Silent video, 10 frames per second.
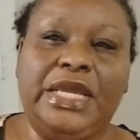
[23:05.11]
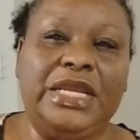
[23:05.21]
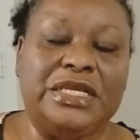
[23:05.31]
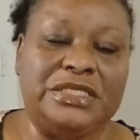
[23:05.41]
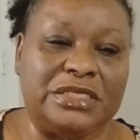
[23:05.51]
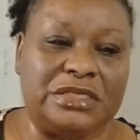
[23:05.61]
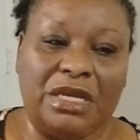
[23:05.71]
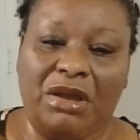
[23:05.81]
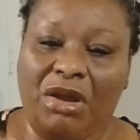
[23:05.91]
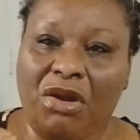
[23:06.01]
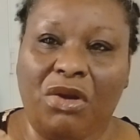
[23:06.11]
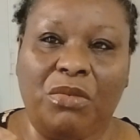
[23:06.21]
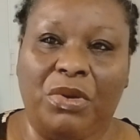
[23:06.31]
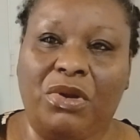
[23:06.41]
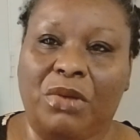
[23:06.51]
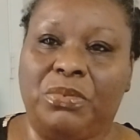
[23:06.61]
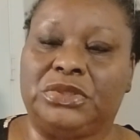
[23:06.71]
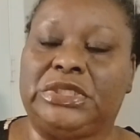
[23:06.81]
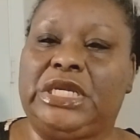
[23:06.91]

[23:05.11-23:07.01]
It is just a horrible, horrible